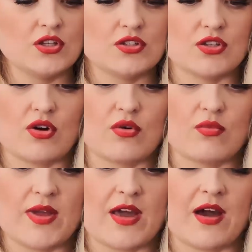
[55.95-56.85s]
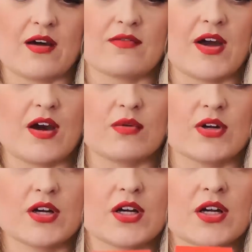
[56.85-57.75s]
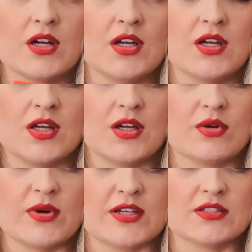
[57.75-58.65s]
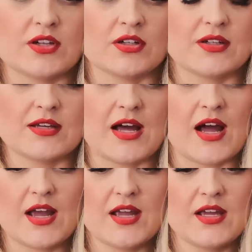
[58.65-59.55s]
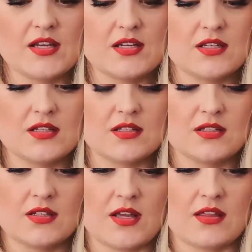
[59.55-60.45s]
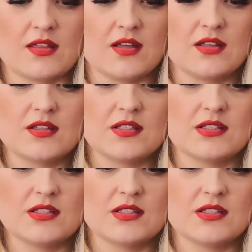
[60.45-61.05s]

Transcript: So we have our quick start guide, I think.